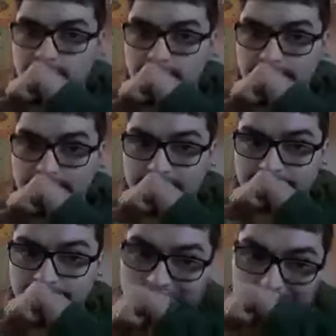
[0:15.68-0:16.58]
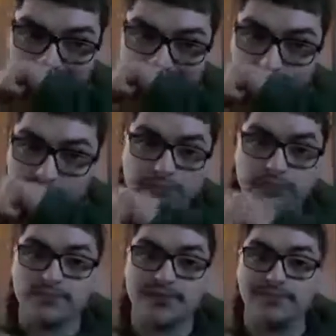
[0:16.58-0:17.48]
I
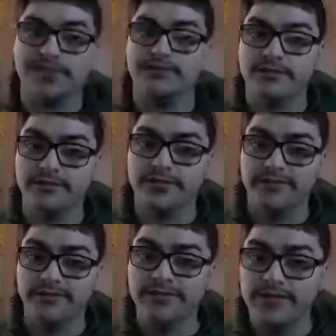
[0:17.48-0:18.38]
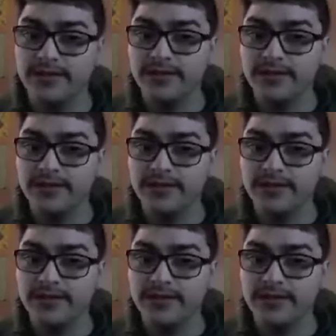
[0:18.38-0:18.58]
do something a little different